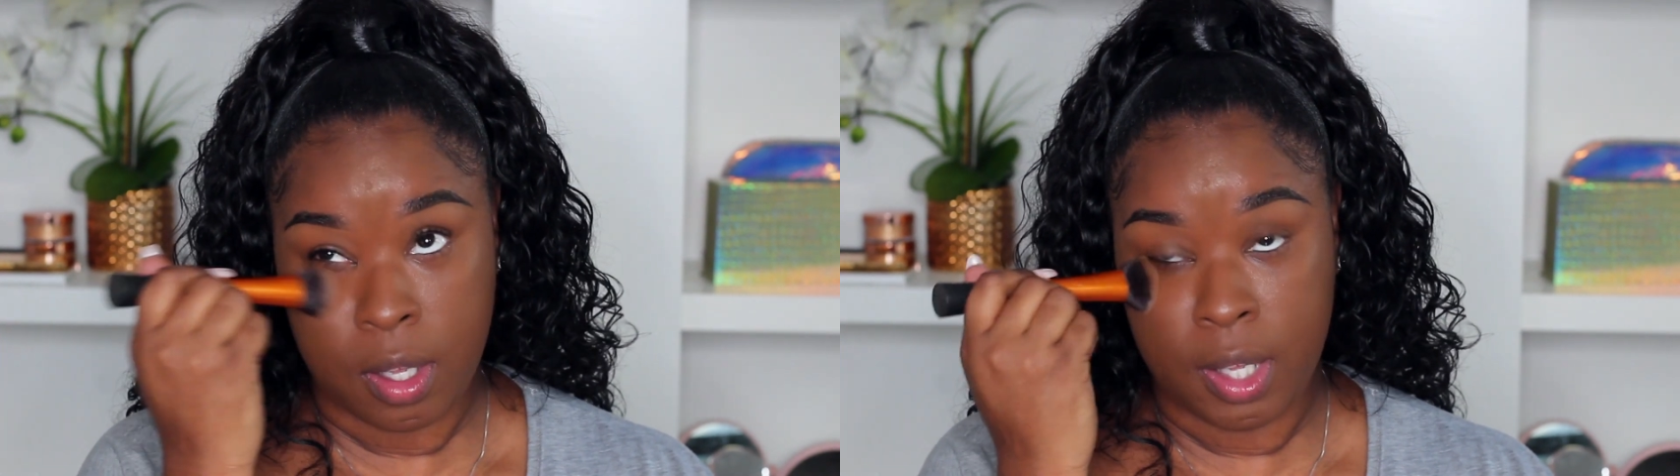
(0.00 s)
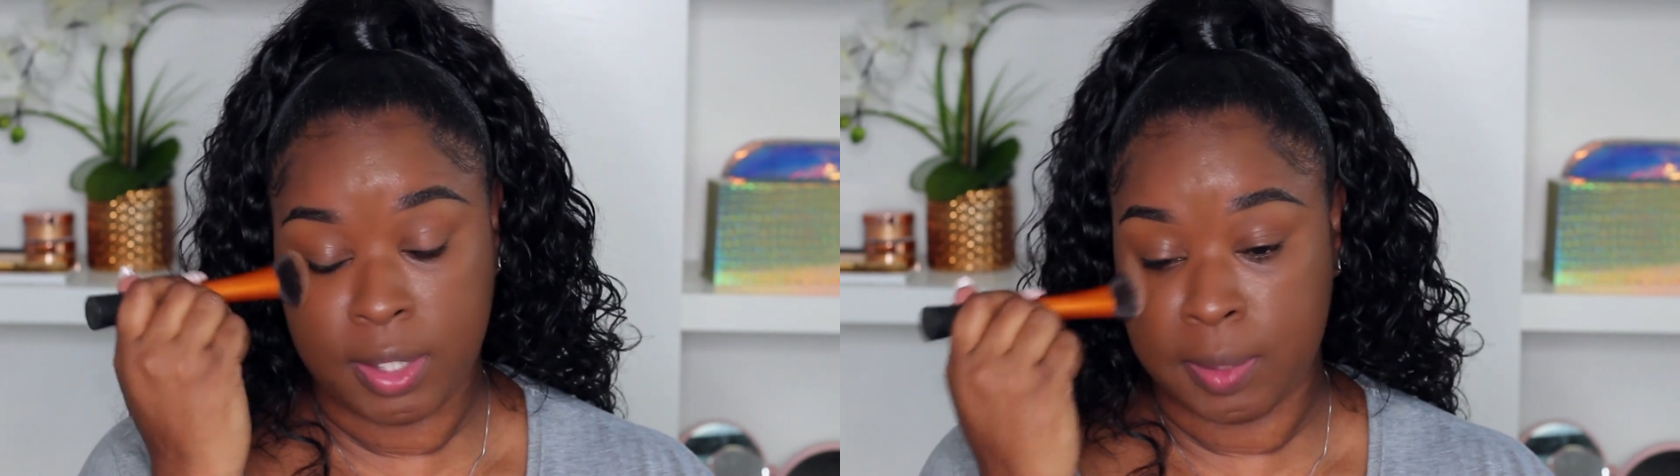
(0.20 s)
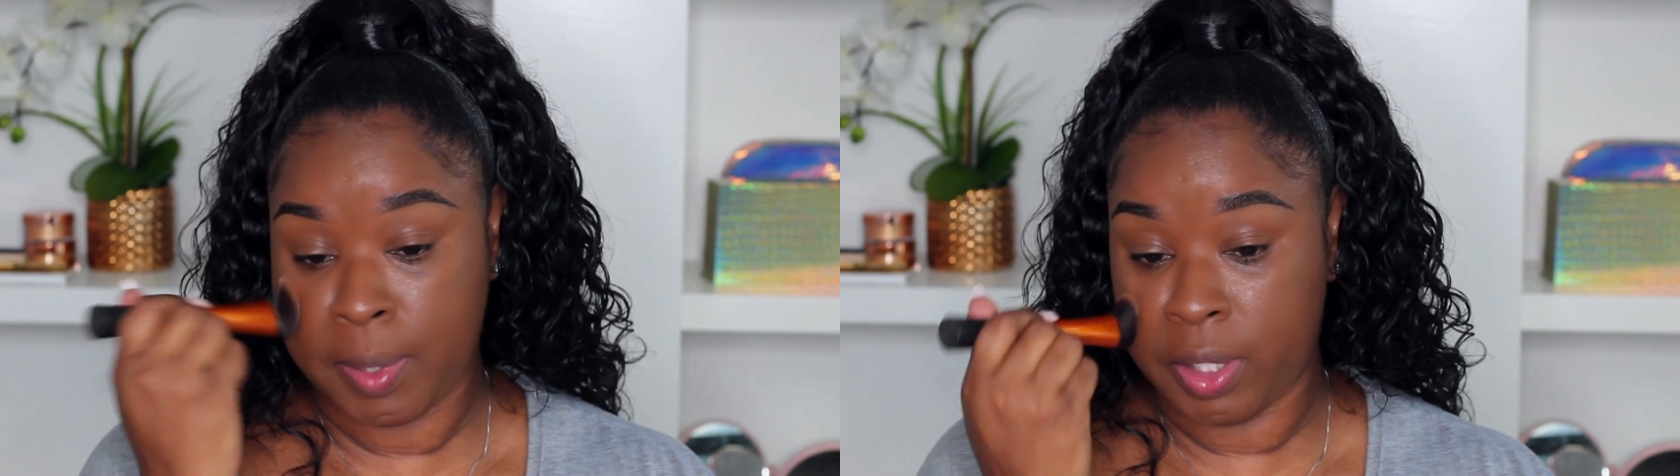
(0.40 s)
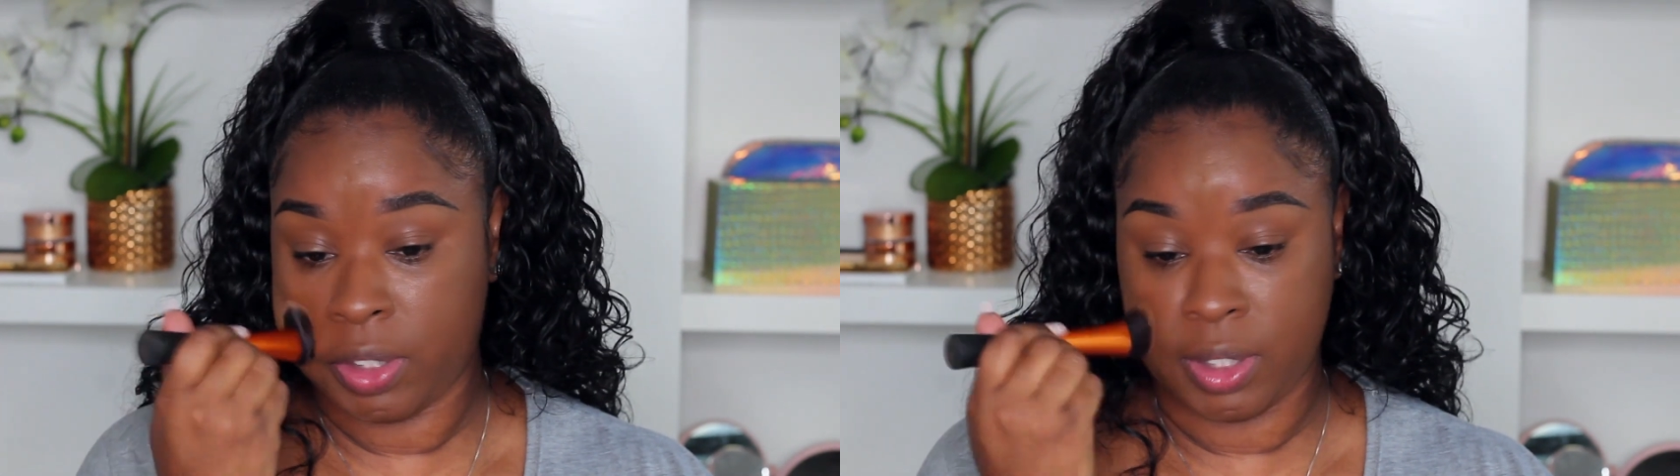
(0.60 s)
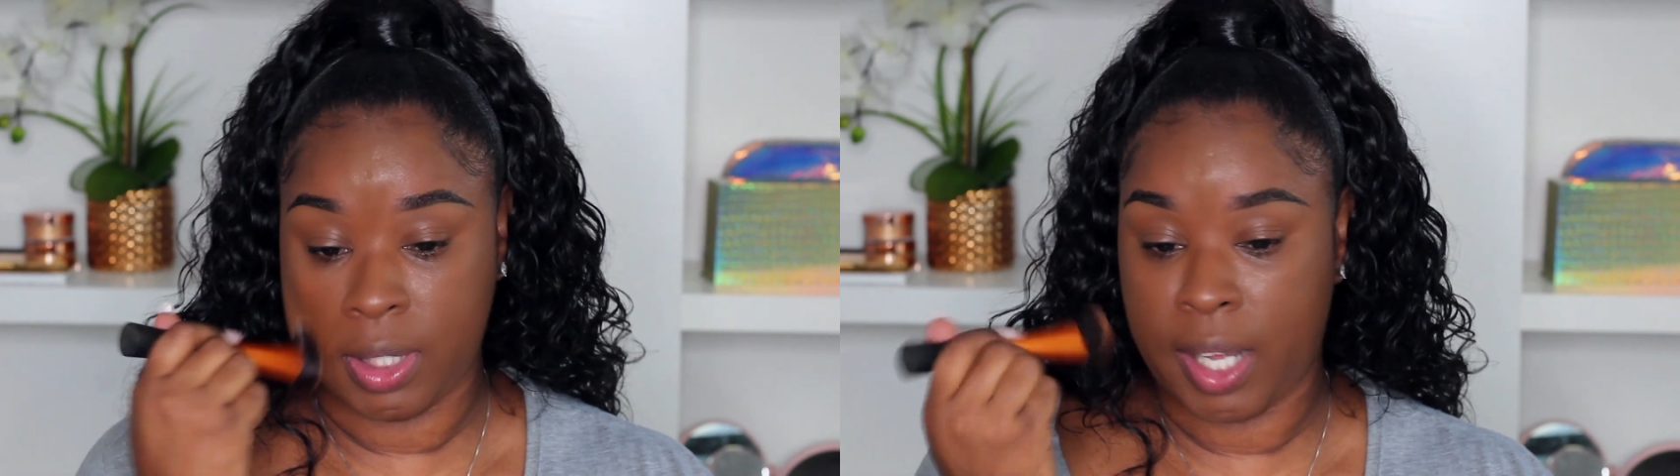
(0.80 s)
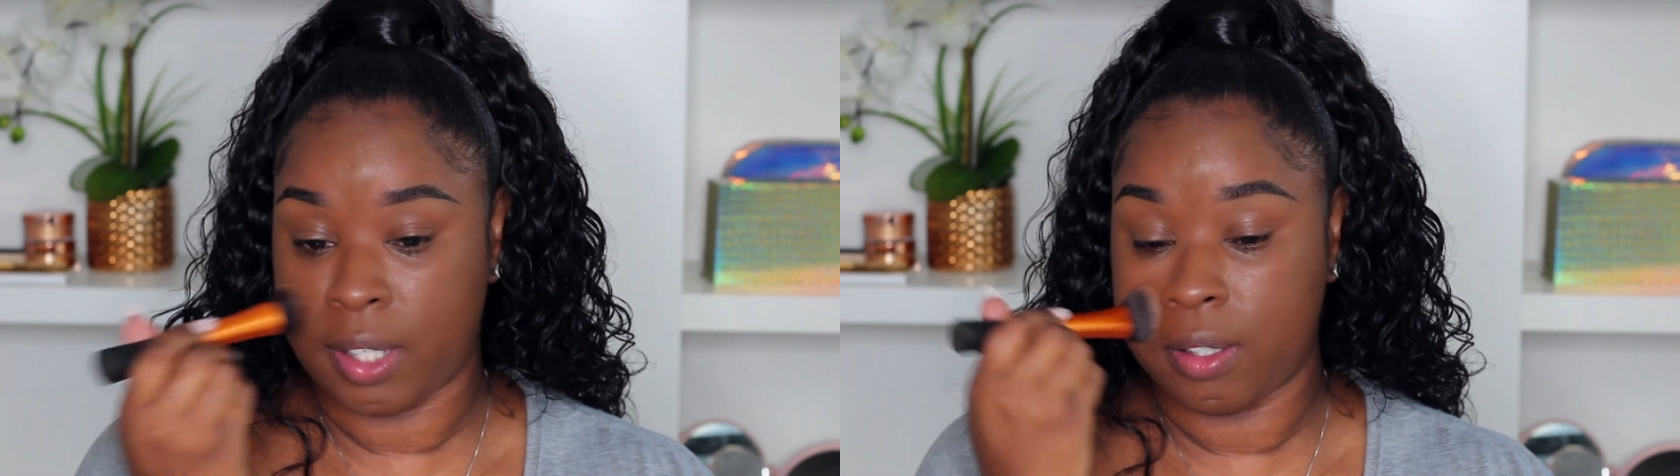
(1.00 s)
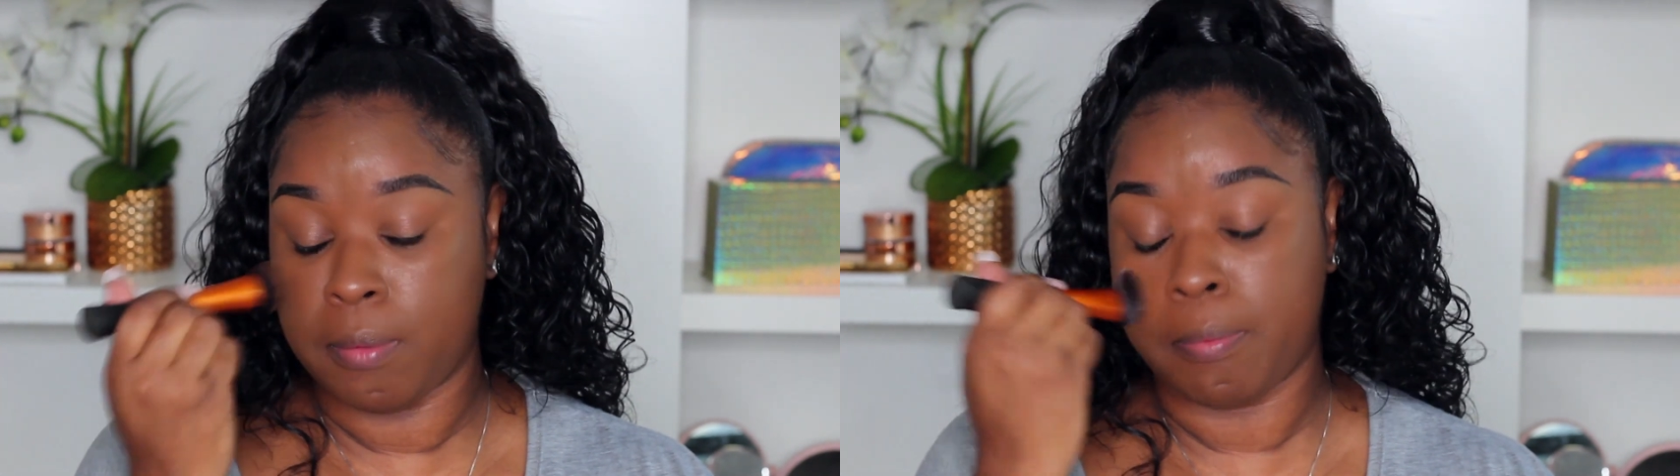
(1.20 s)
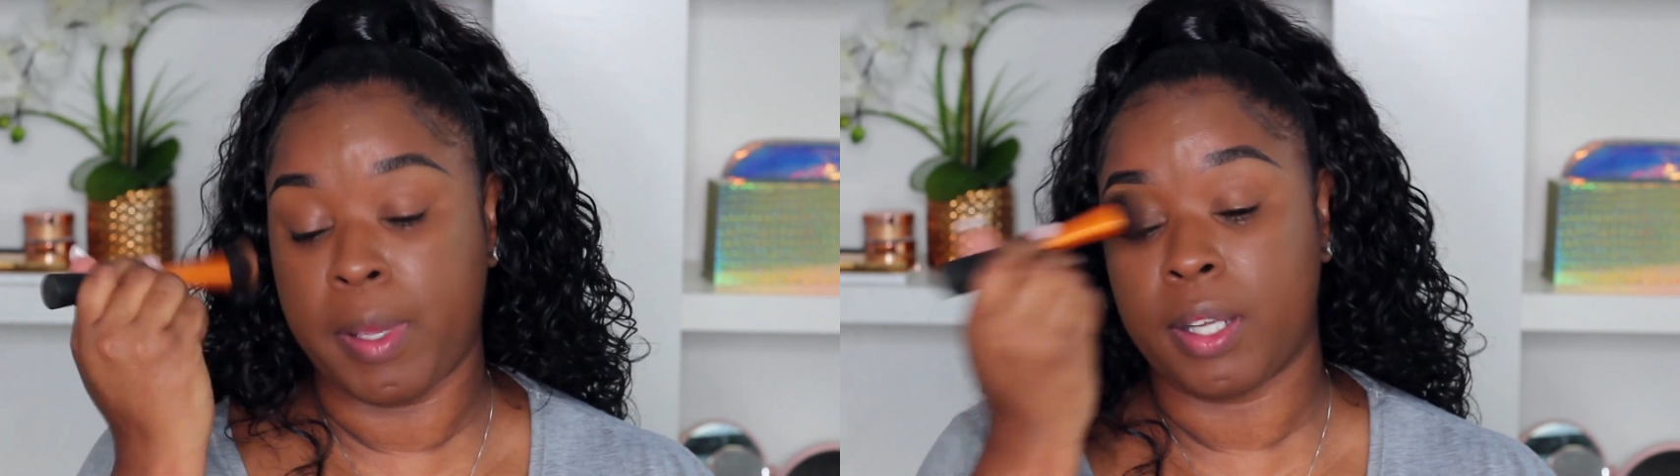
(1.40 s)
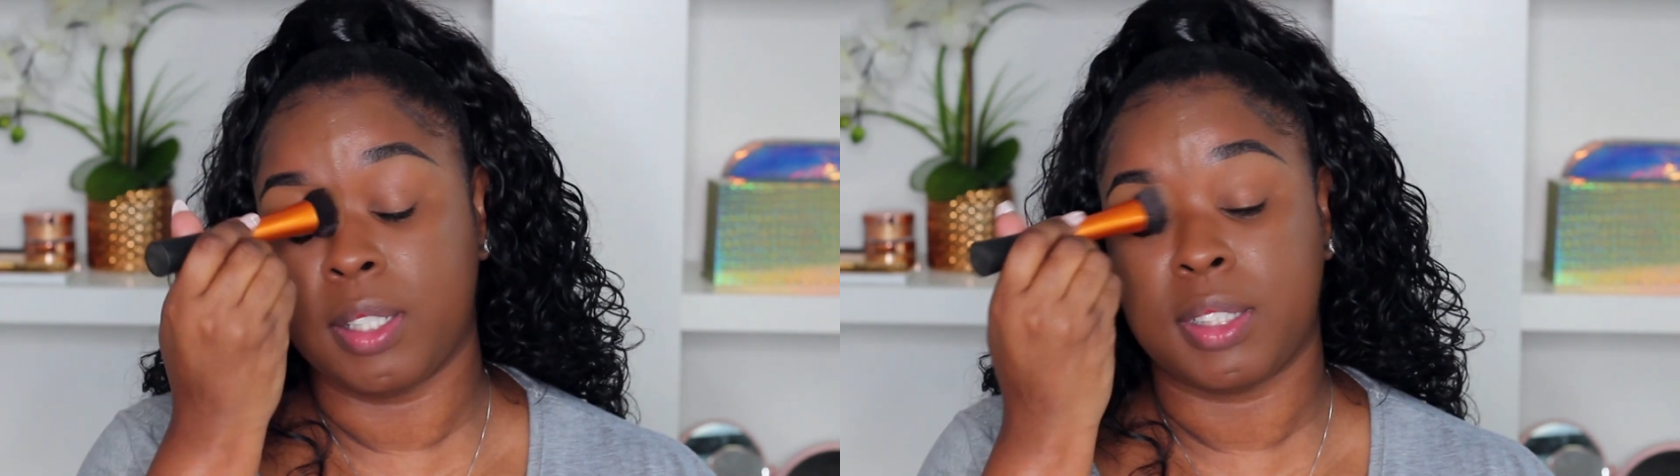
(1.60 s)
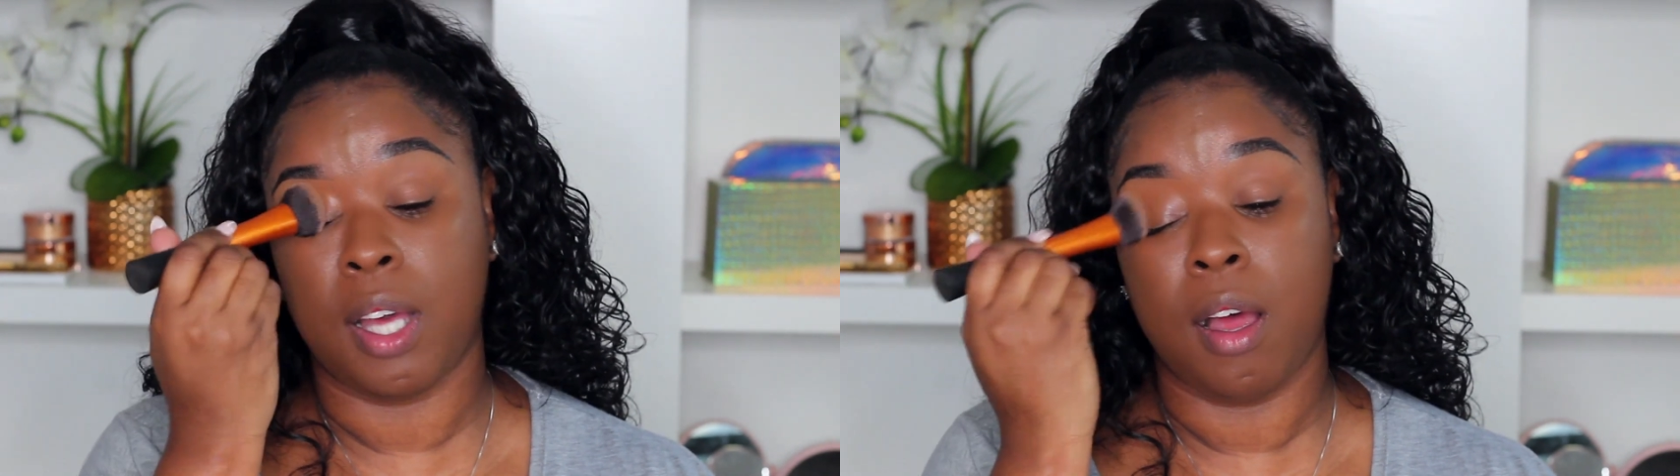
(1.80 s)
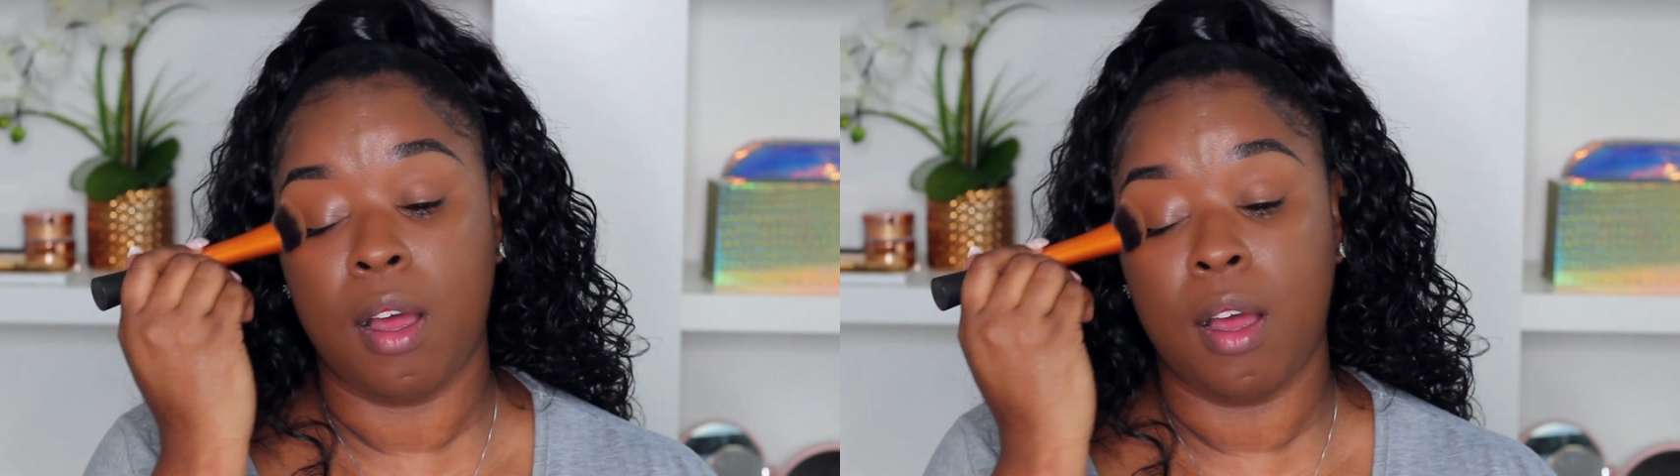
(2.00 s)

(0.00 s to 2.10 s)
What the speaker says: It smells just like Becca's,